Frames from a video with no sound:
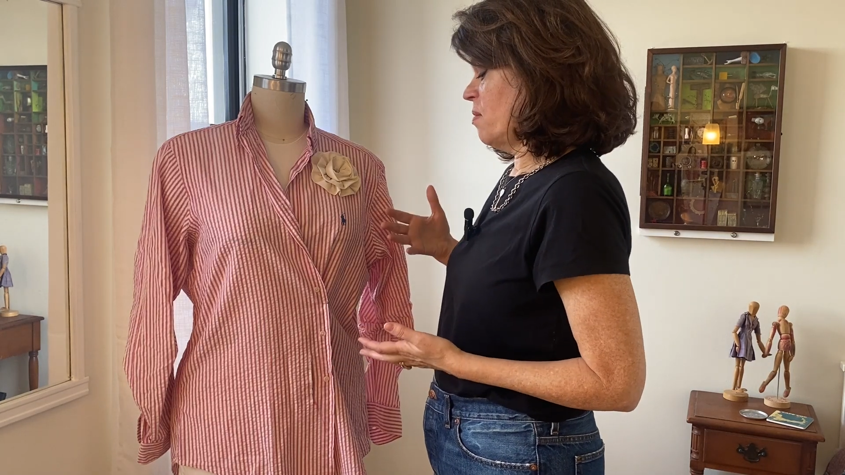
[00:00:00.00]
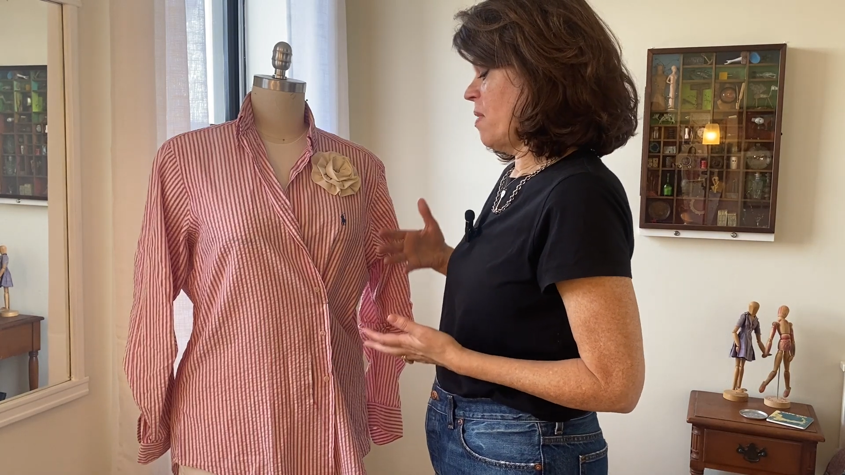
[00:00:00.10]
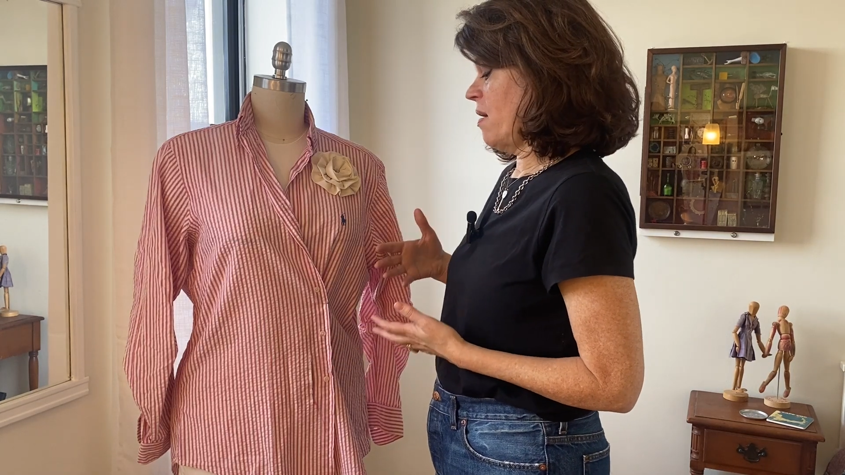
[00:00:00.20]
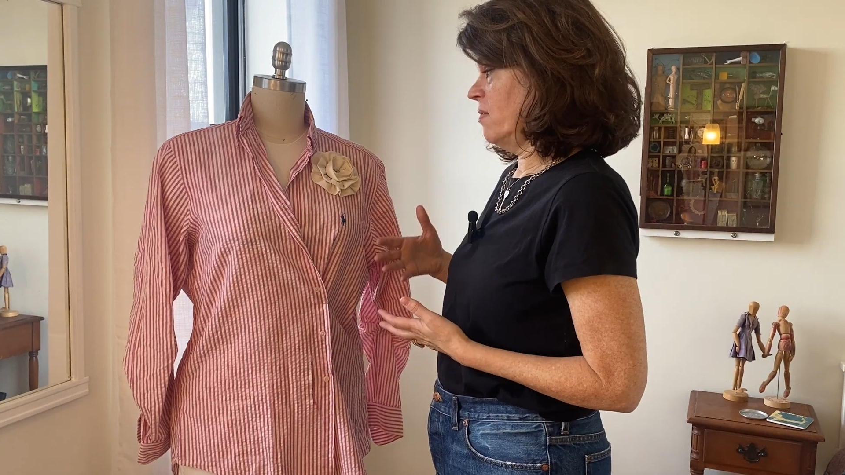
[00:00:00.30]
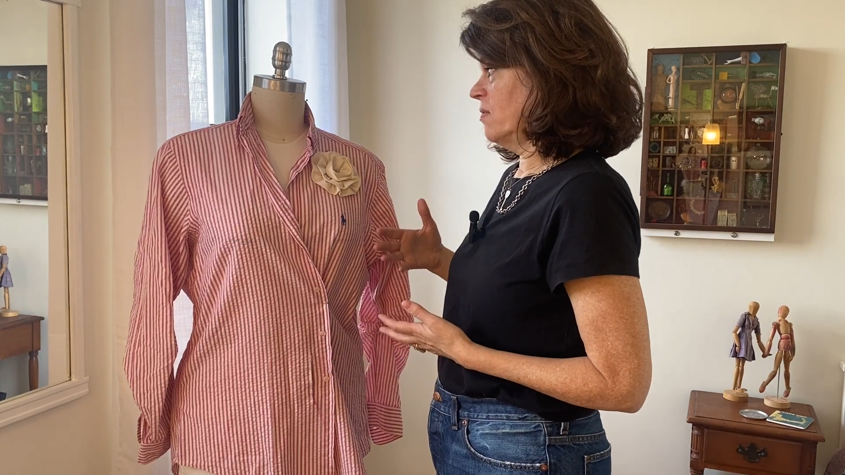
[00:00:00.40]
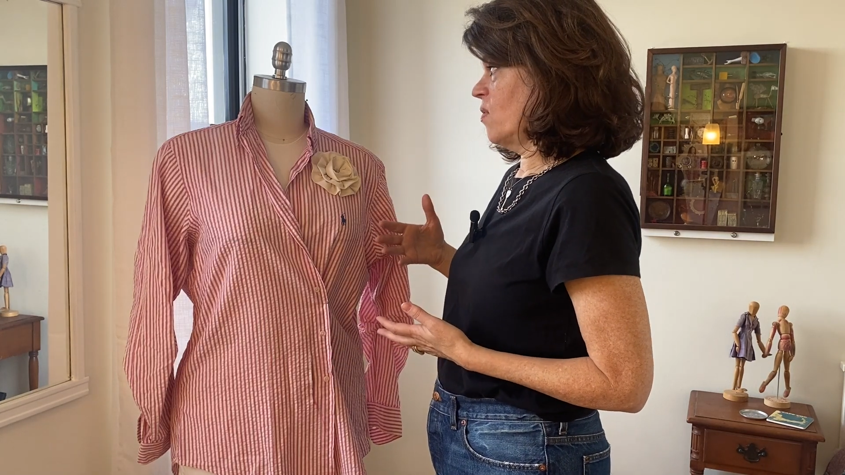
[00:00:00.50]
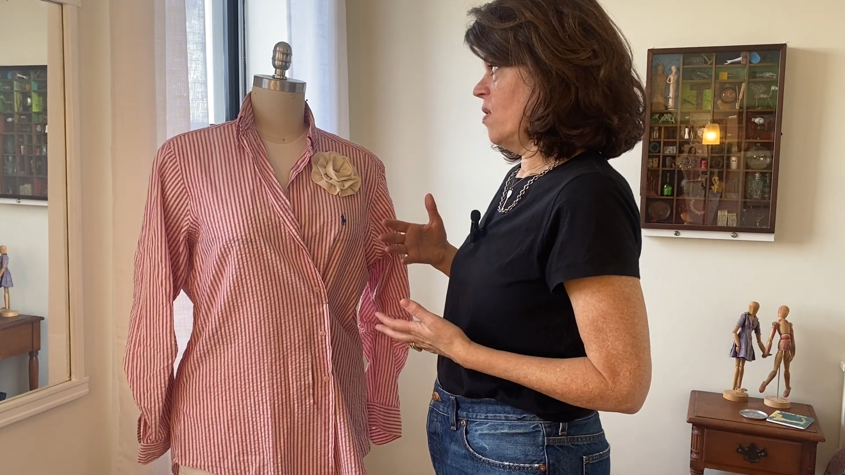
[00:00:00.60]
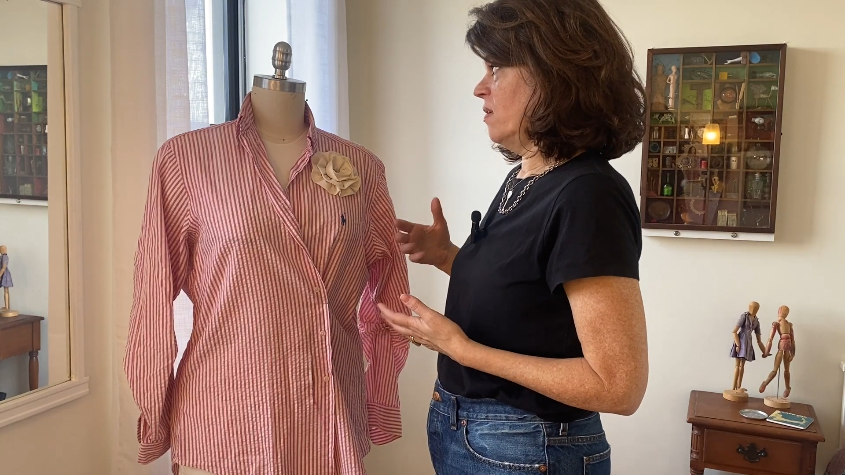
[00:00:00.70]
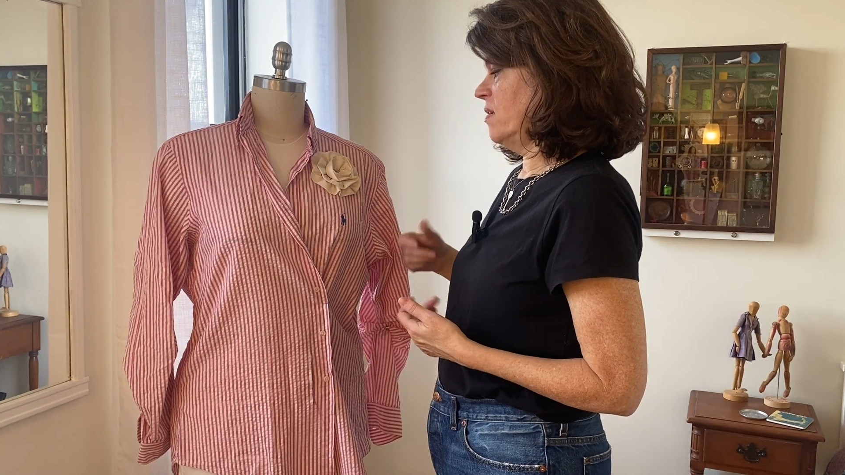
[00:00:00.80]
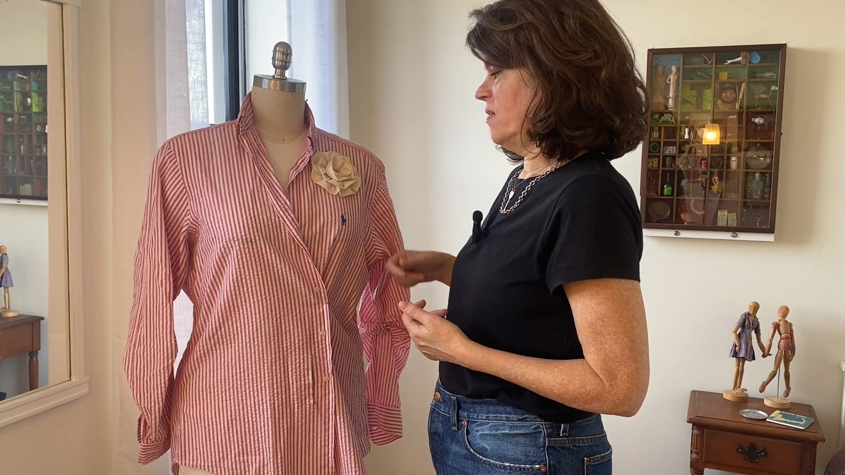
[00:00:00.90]
about the
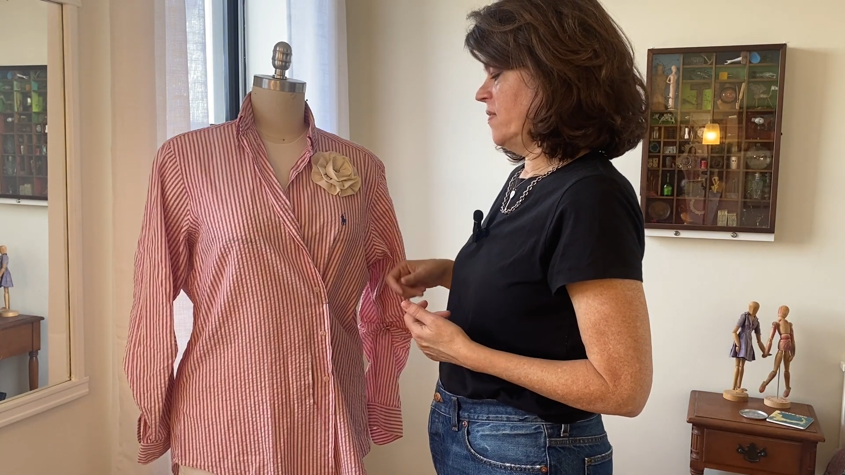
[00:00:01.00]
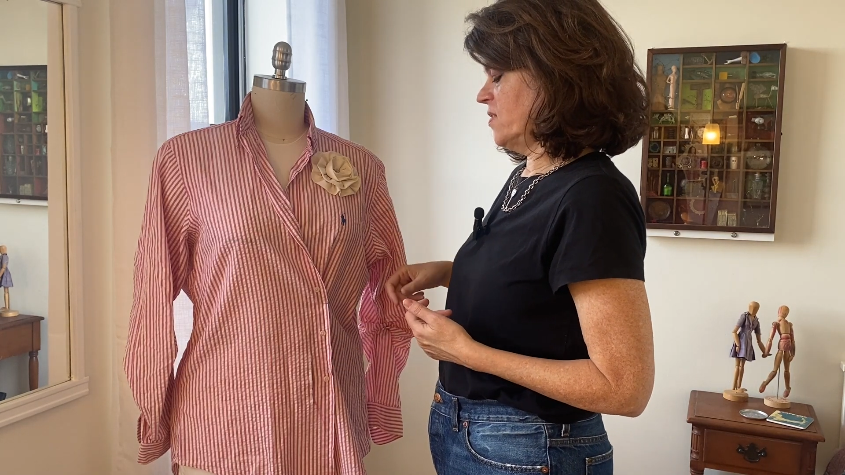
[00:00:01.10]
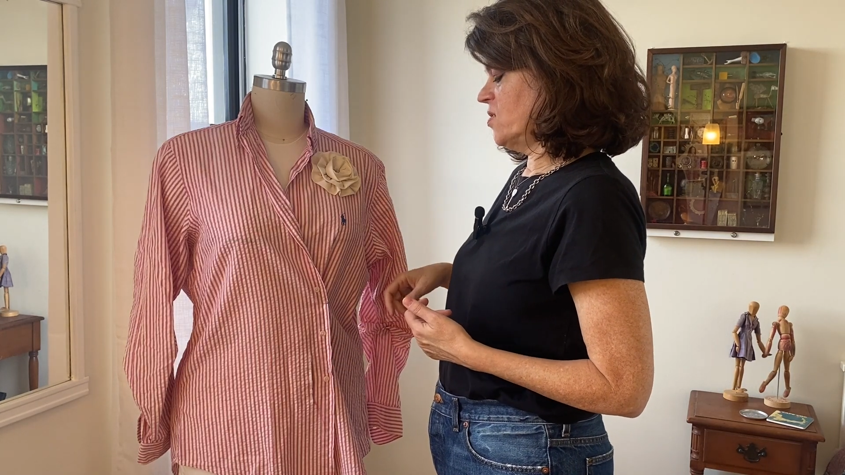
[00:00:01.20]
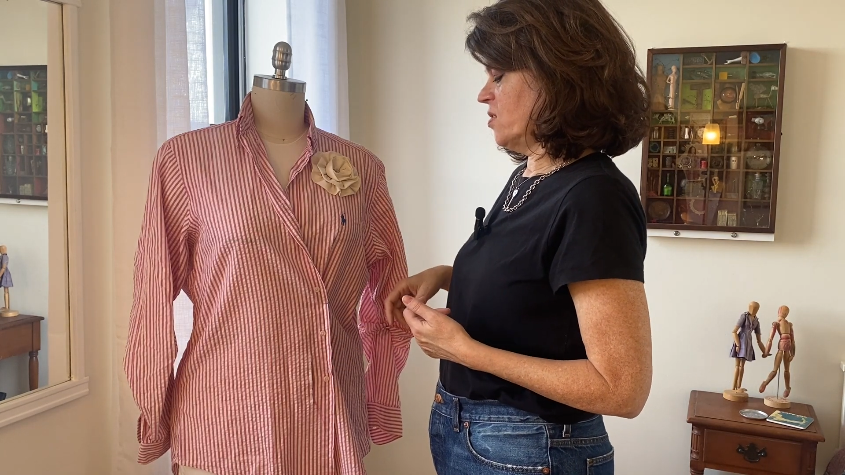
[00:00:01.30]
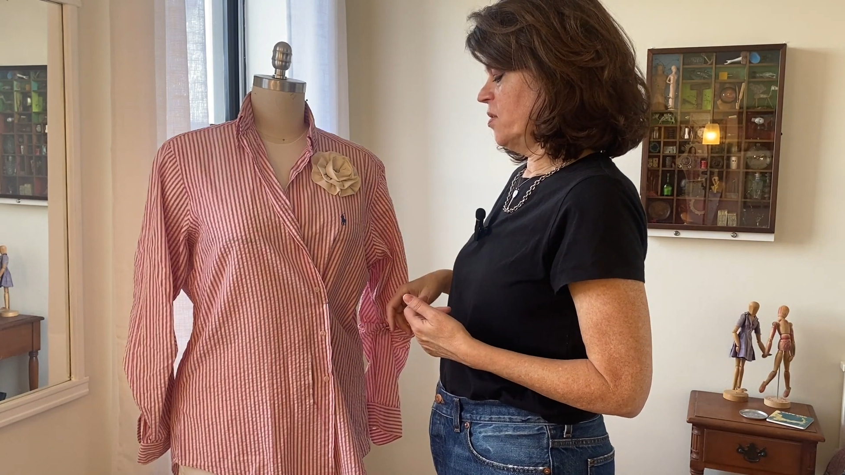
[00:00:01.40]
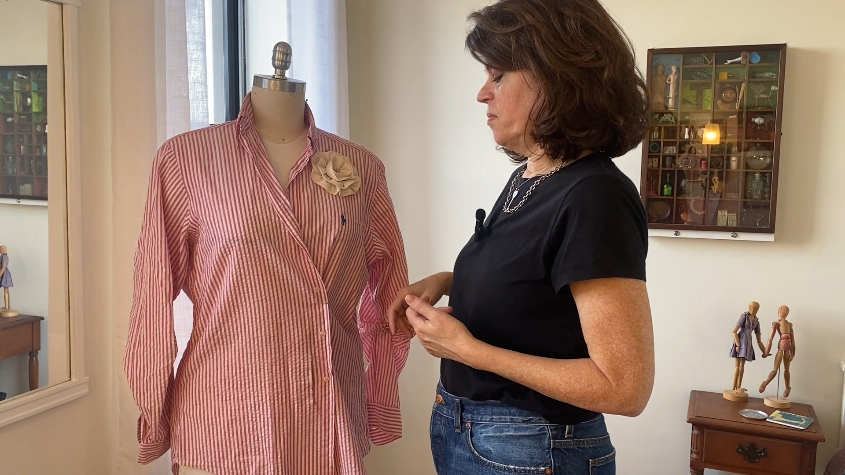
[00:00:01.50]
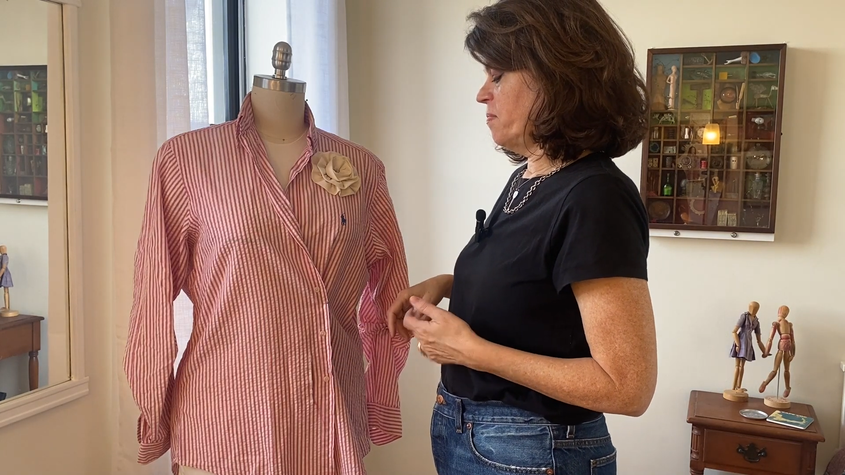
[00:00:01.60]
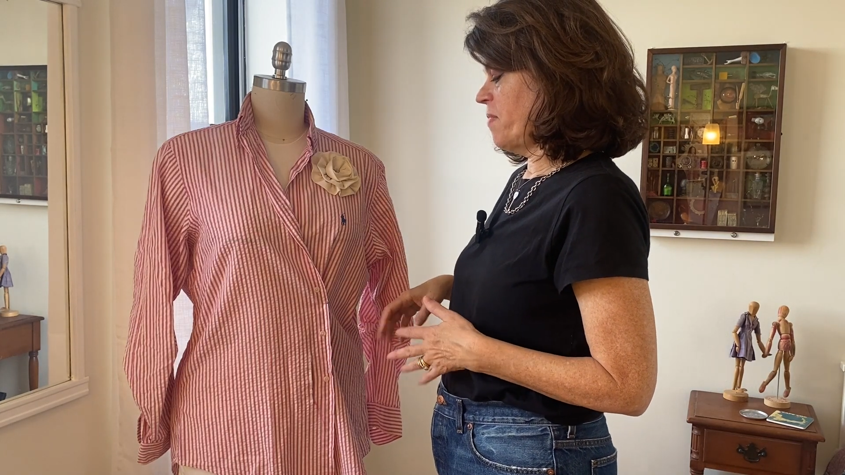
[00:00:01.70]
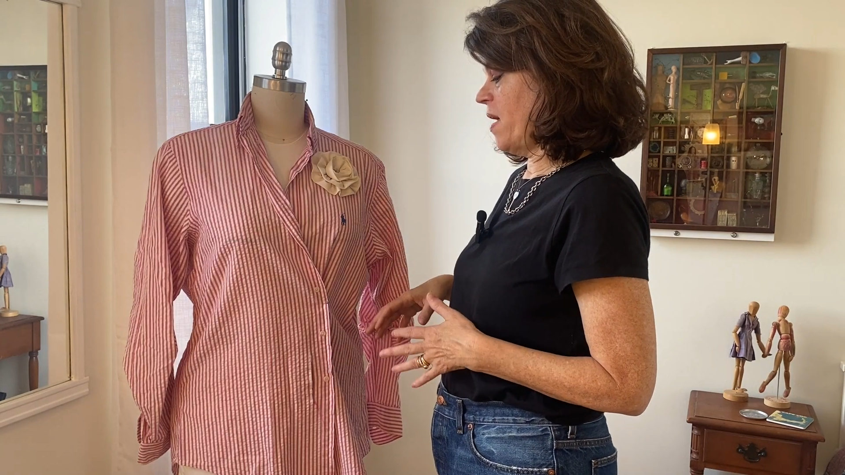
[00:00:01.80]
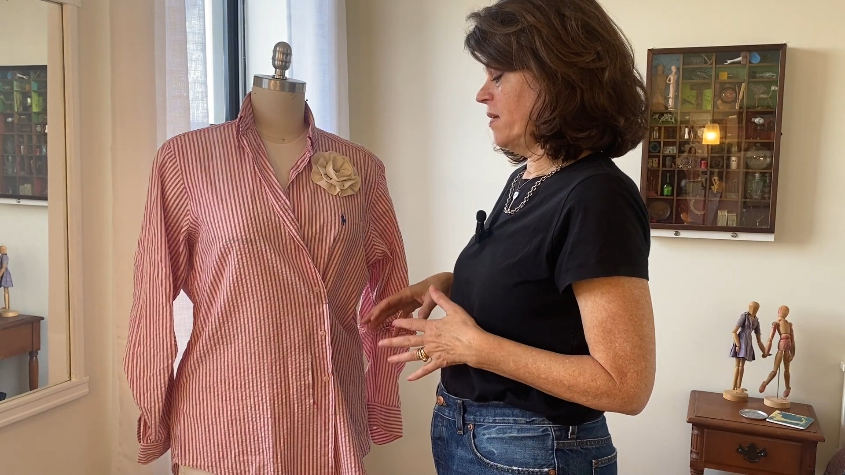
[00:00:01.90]
quality of this shirt,
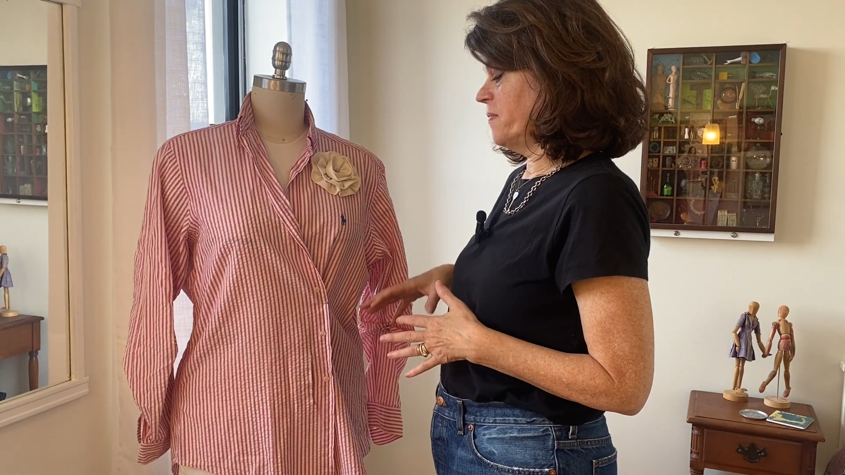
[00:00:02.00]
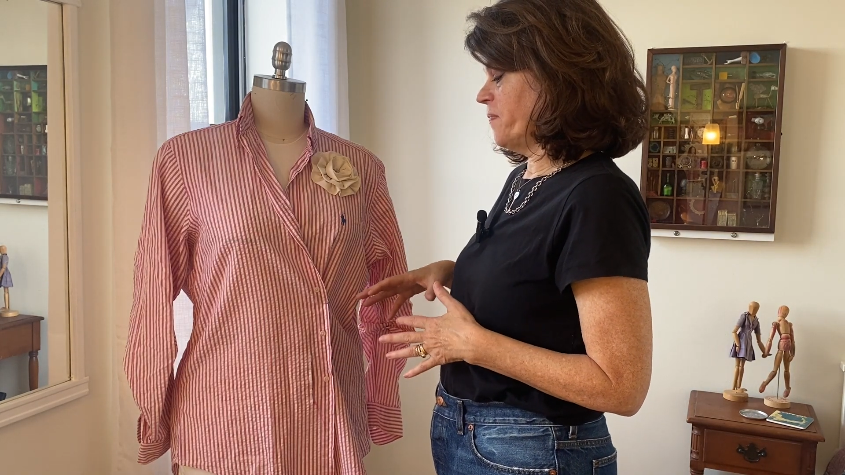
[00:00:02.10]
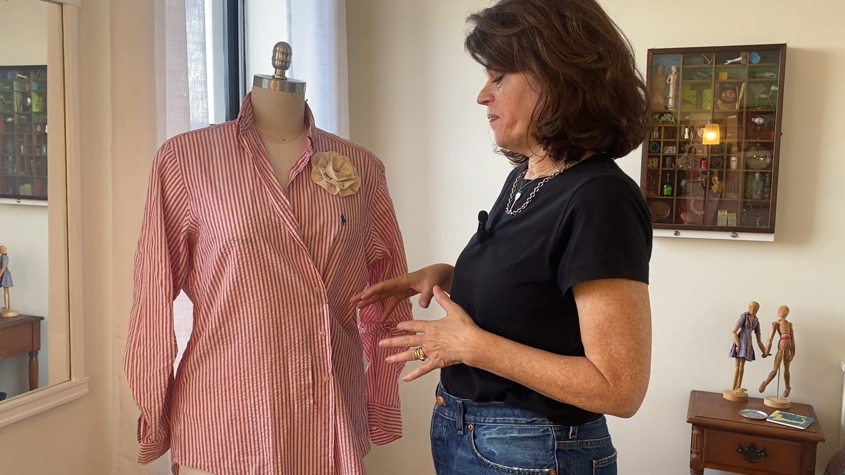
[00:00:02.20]
but